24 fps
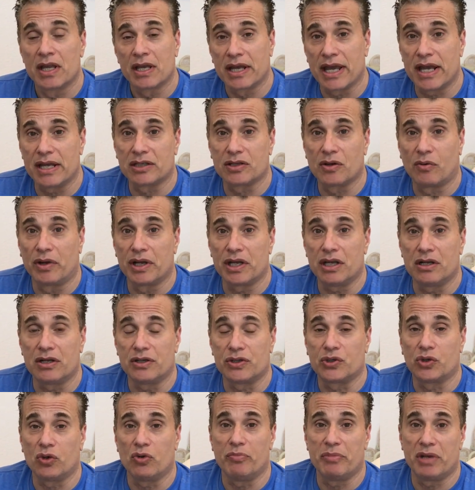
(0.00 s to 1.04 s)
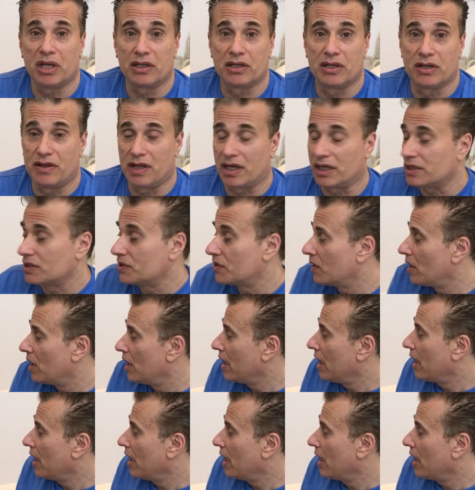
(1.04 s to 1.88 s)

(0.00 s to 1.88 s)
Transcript: Okay, so I want you to zoom into this.